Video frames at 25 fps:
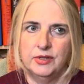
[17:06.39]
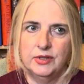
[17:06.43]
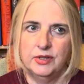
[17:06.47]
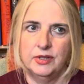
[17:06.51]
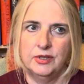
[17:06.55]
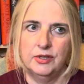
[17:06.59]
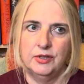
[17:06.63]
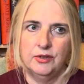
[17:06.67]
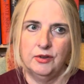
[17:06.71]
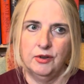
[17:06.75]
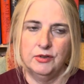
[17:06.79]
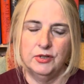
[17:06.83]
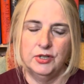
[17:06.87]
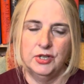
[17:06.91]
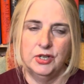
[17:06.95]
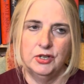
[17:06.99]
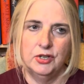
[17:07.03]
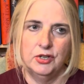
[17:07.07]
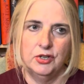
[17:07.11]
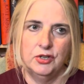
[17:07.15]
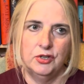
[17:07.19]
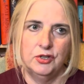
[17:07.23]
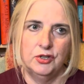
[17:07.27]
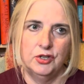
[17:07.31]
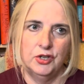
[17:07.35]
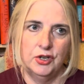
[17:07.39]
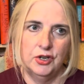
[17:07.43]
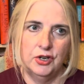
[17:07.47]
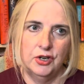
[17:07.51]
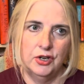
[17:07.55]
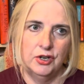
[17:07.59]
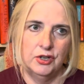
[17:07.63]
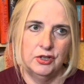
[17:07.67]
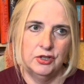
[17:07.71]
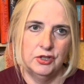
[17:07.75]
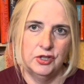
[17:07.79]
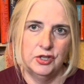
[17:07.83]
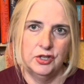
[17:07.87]
the Scottish
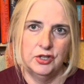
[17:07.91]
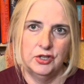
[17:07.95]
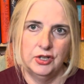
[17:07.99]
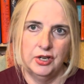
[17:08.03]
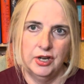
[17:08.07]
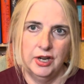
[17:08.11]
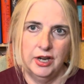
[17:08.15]
church